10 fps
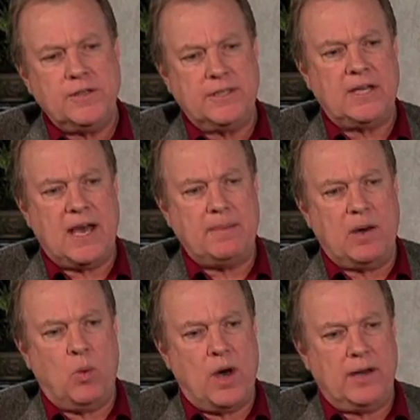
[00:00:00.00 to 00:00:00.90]
of the time I
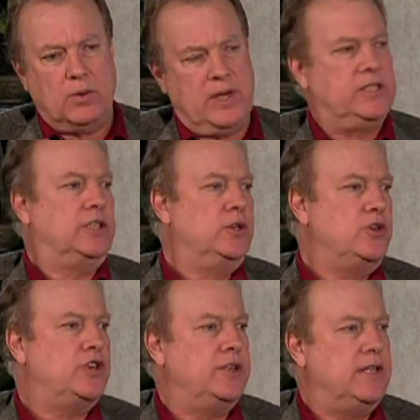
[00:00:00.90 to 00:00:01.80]
want a
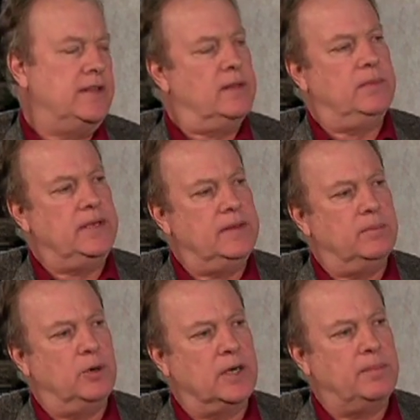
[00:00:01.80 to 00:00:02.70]
resolution in the
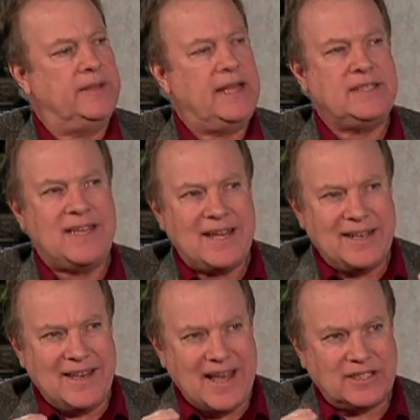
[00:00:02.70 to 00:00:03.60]
book, but that's not
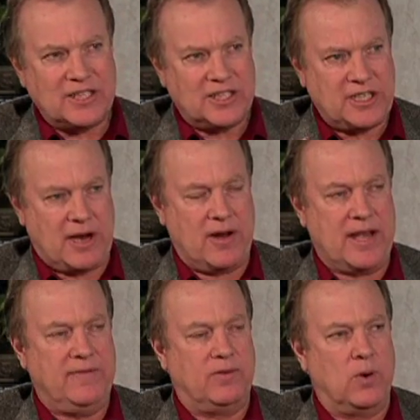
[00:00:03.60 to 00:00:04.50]

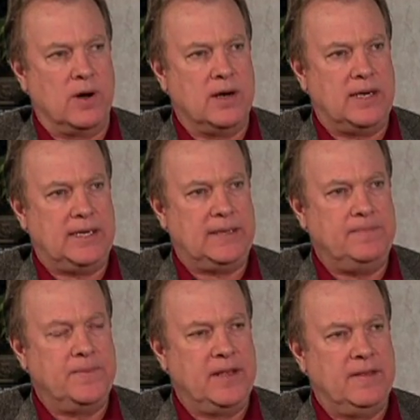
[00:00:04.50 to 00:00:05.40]
necessary for
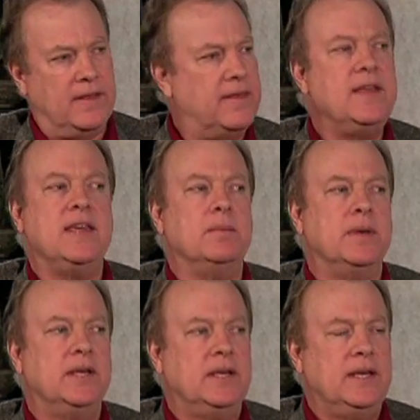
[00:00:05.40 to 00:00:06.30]
the theme.
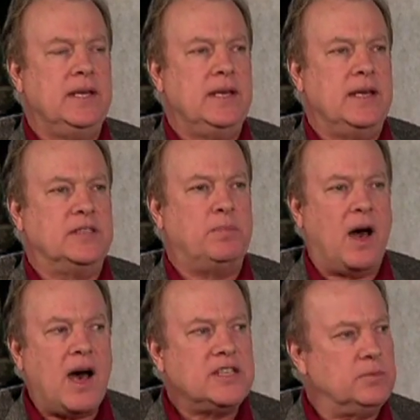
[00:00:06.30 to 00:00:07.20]
It's
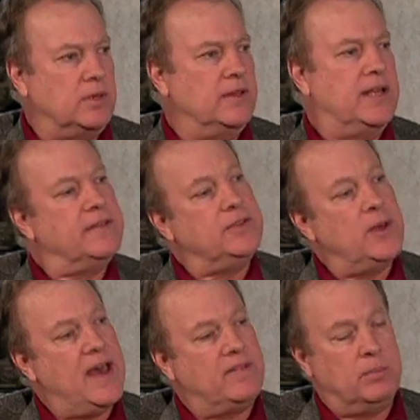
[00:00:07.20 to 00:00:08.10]
possible that if you
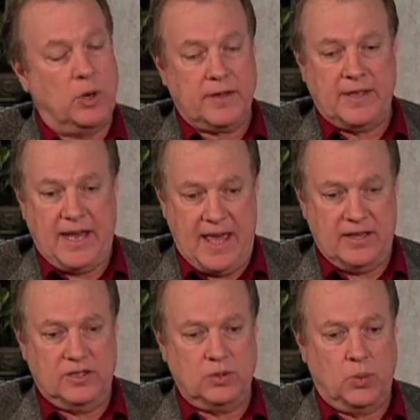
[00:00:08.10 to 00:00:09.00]
have a book that
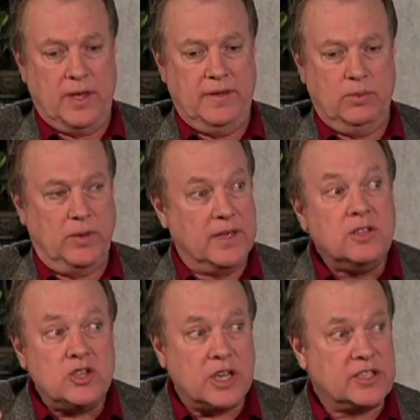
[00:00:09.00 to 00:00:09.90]
ends with
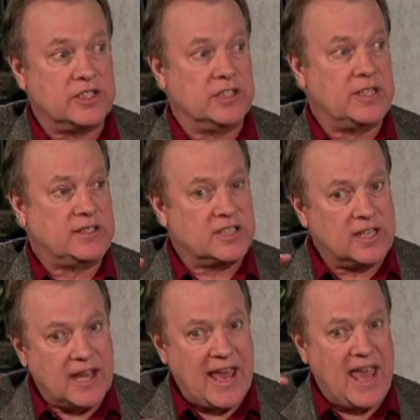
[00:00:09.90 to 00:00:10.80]
injustice
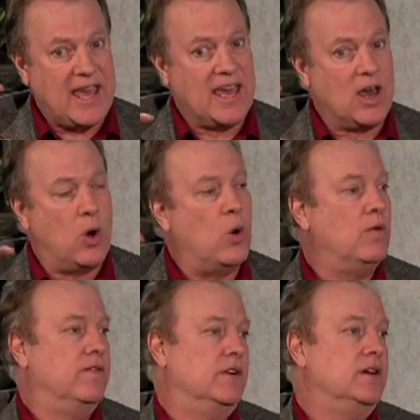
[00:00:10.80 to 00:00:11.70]
still hanging
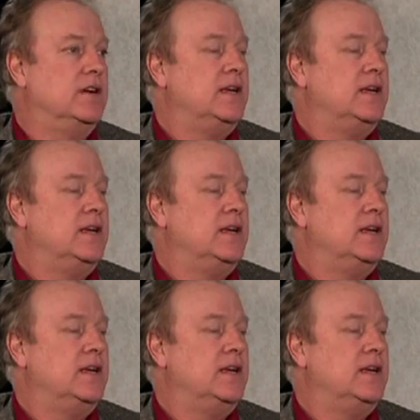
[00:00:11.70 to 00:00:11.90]
over,